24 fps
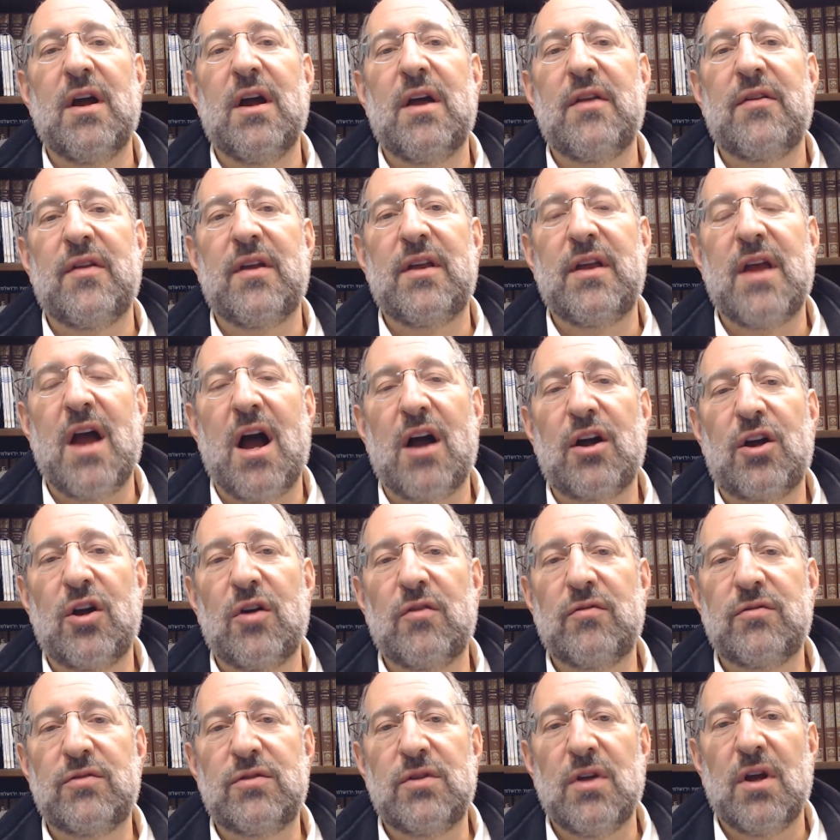that
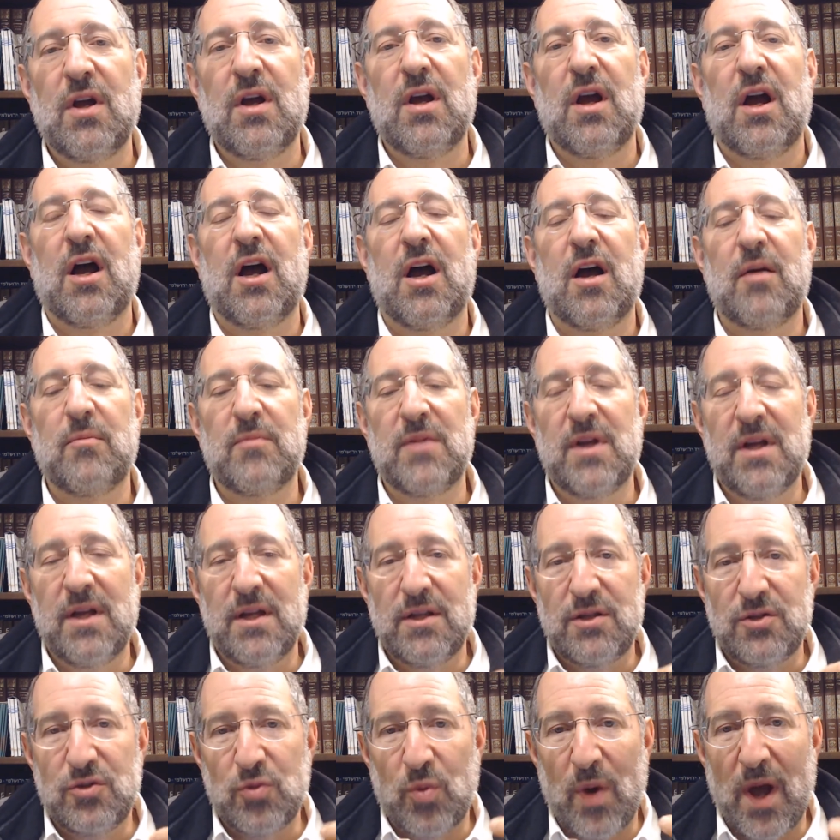Yaakov
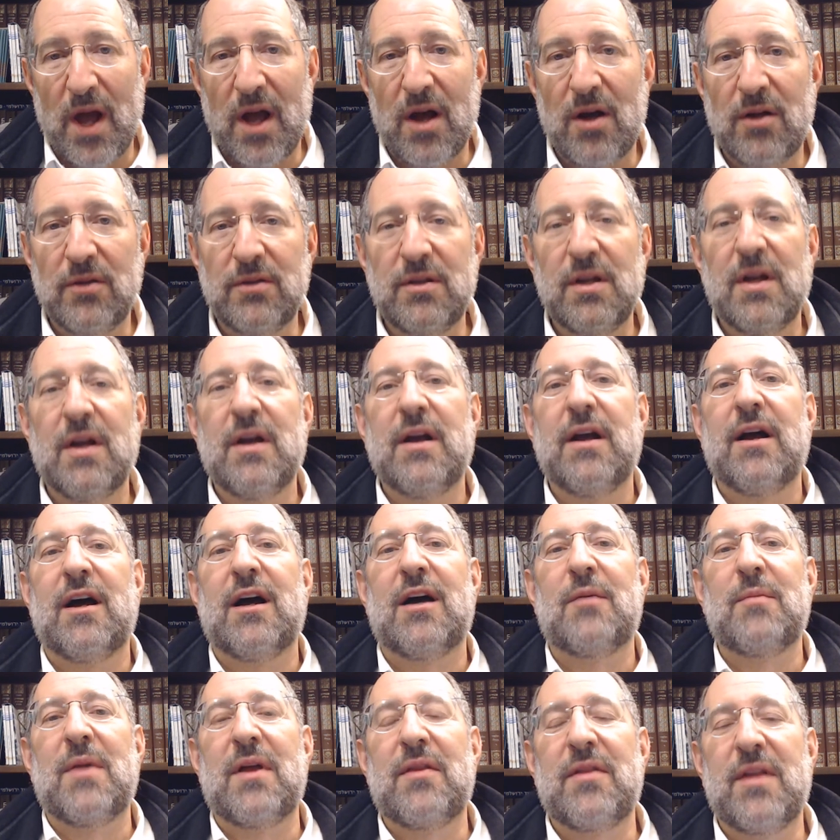dwelled,
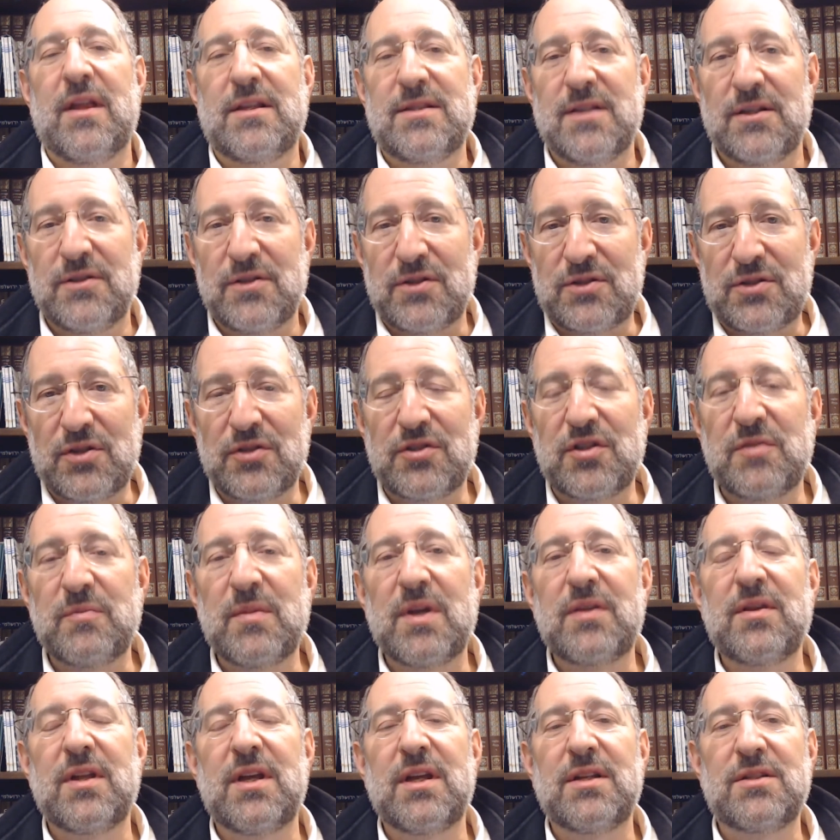and it's understood to
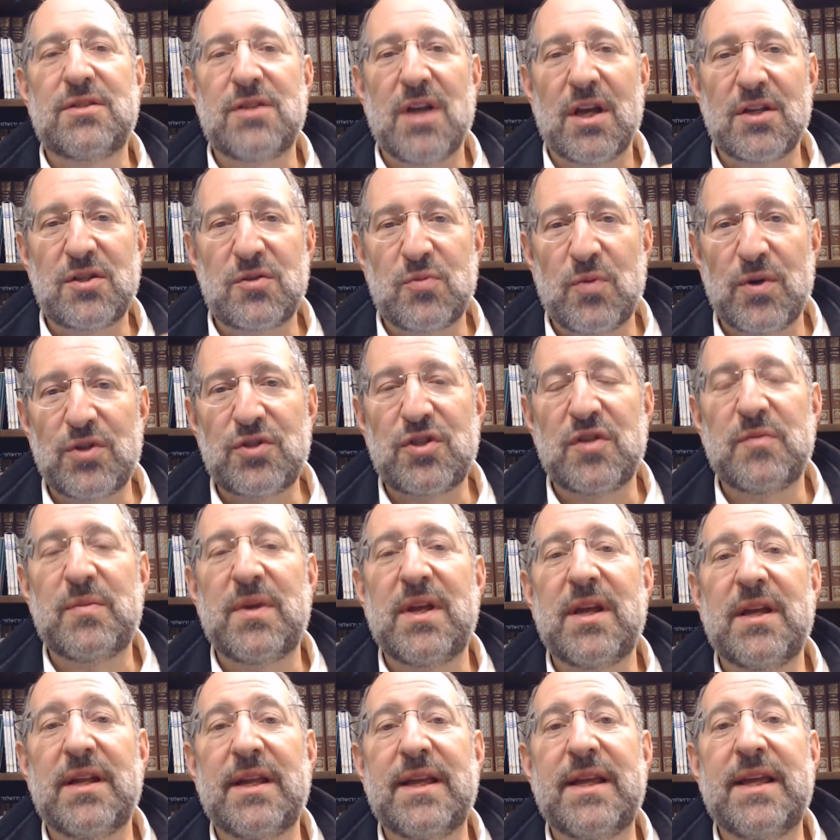mean that he just wished to
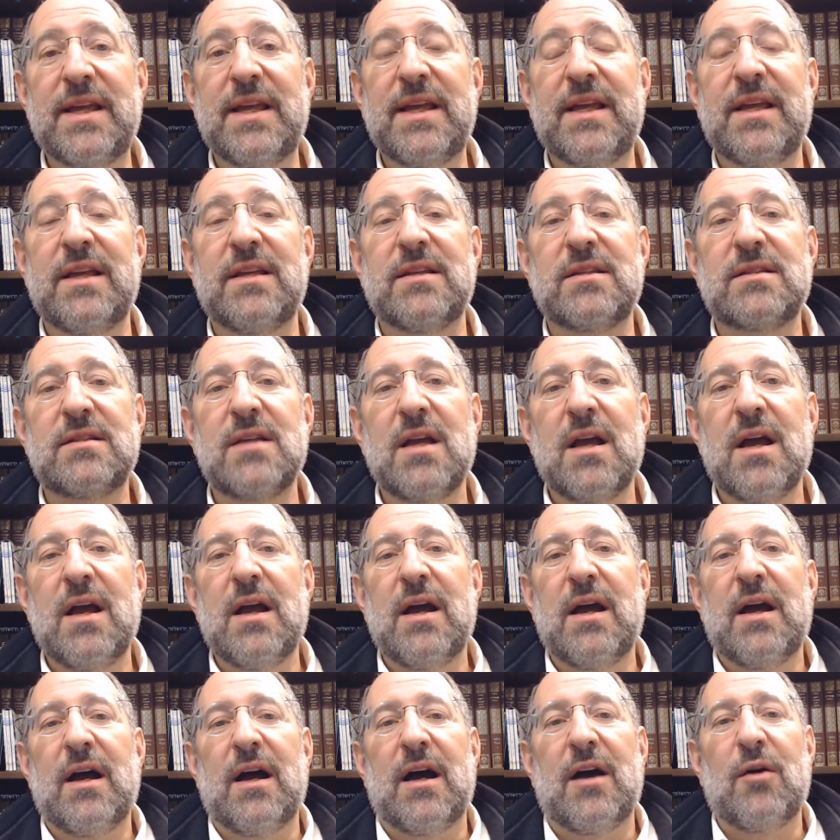be at ease.
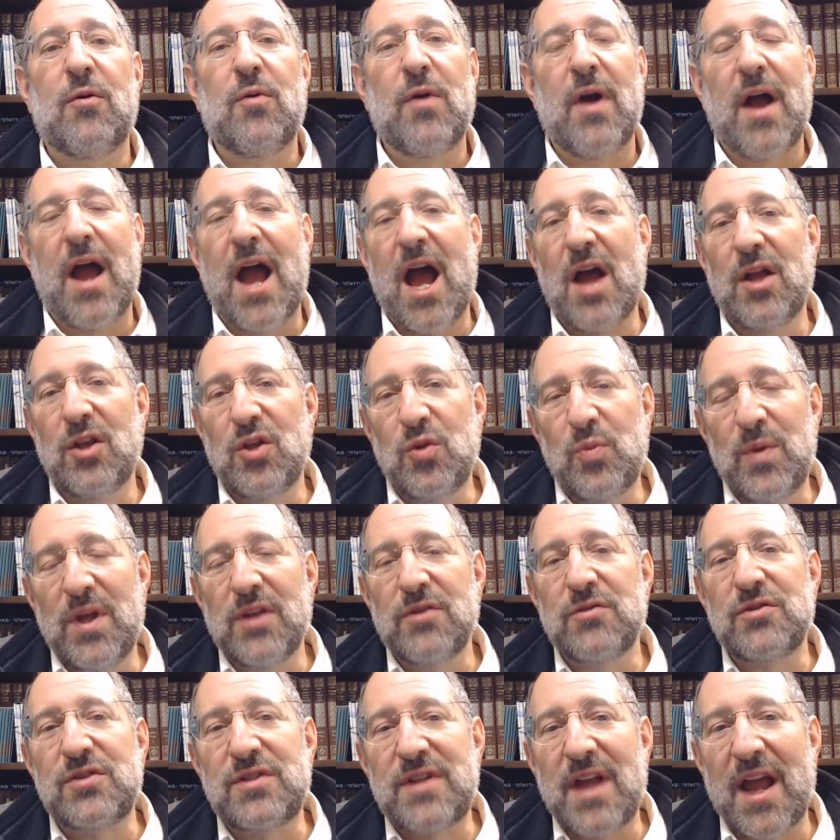How do we
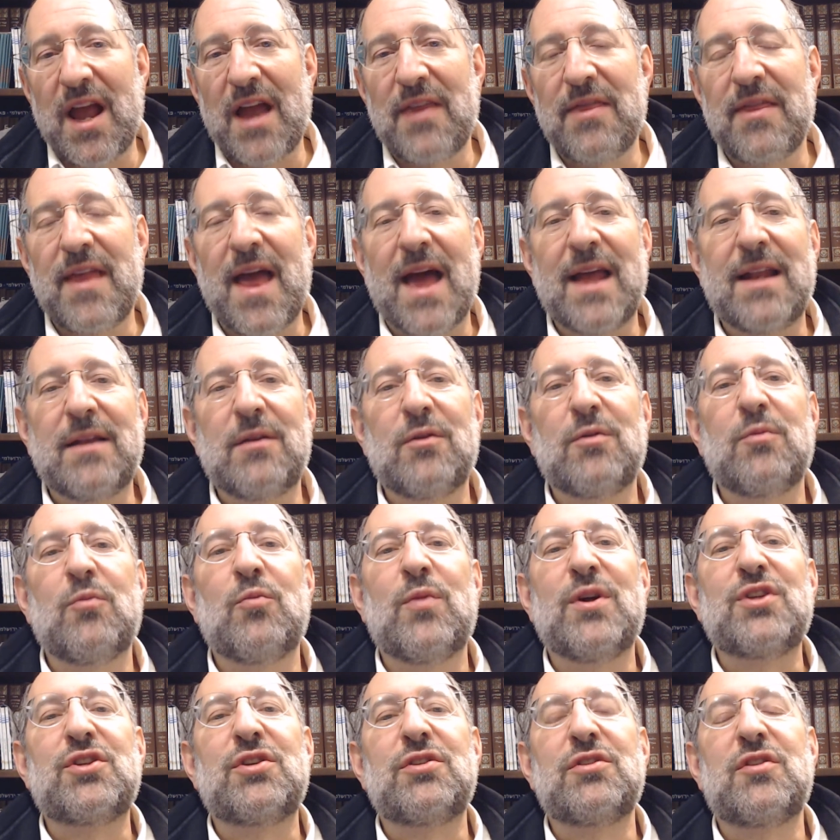understand that
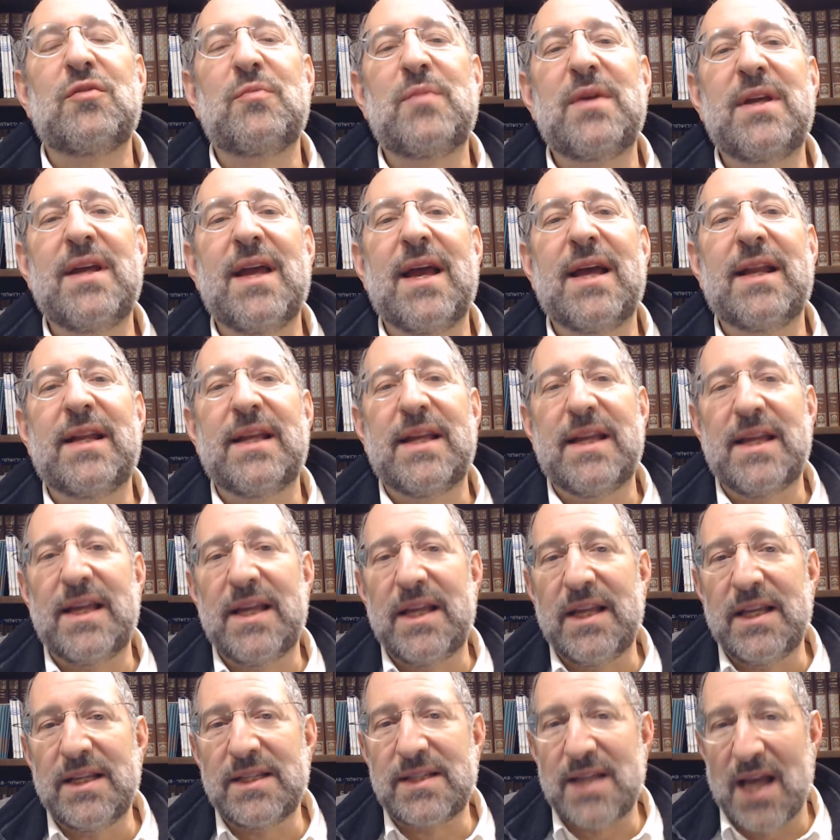wishing to be at
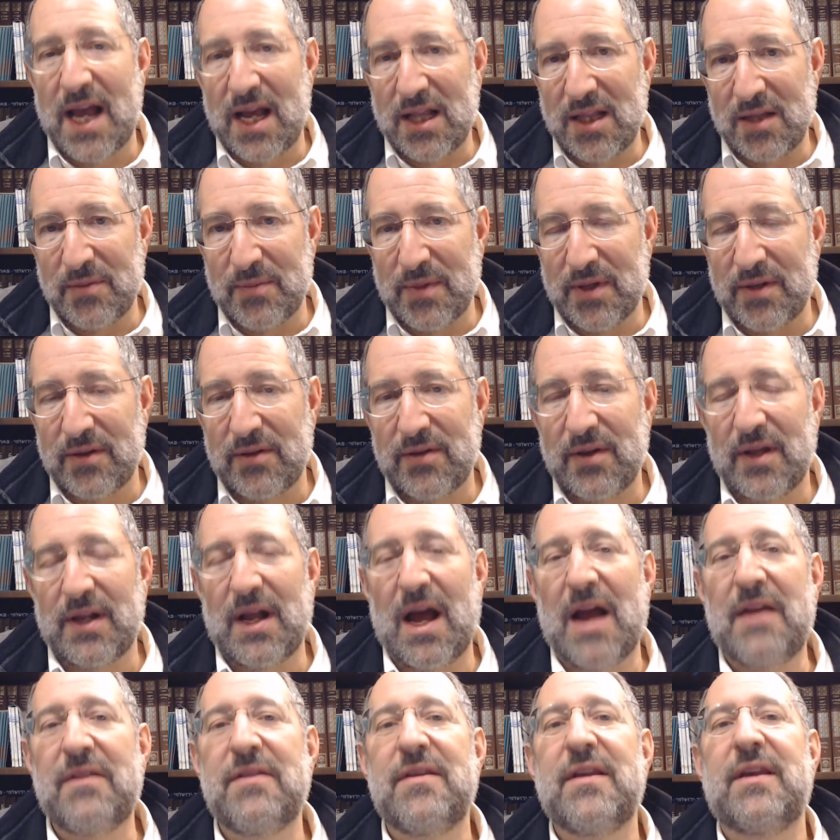ease element? And
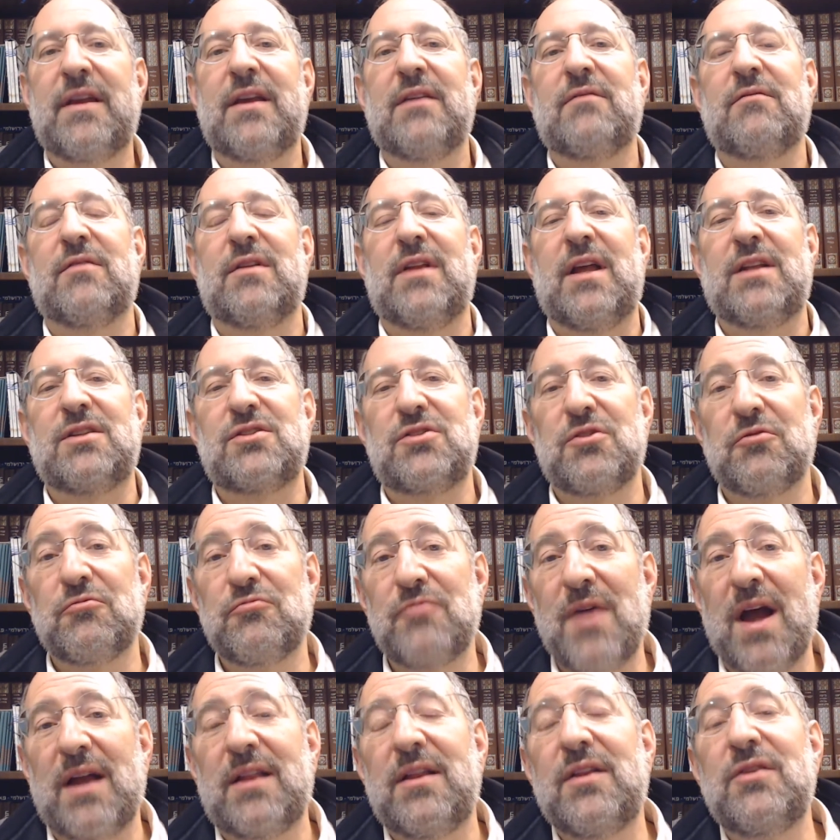I think it relates
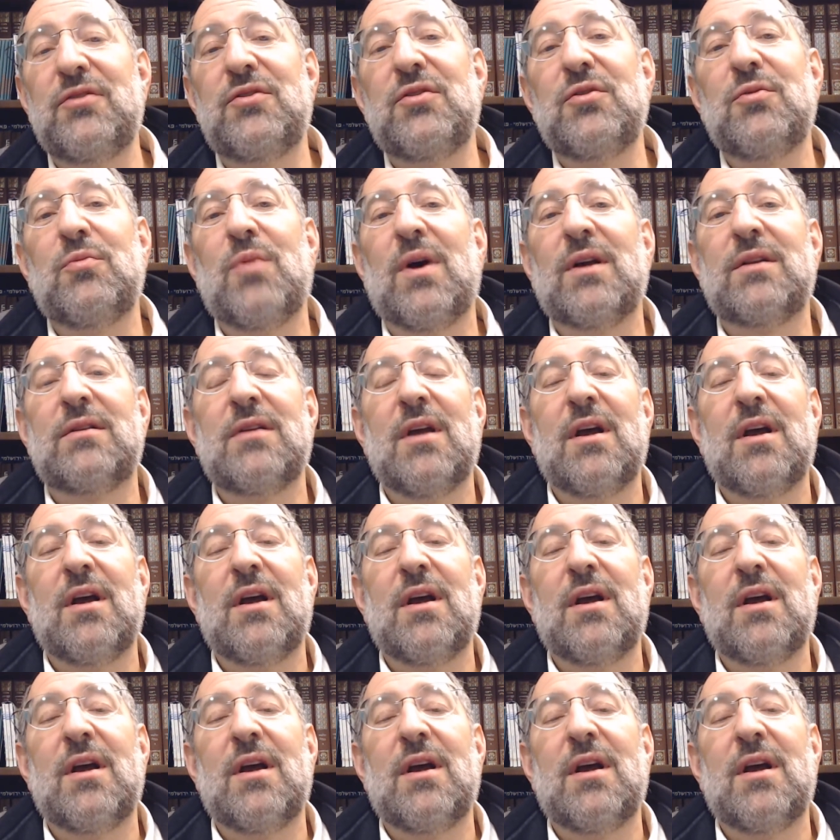directly to what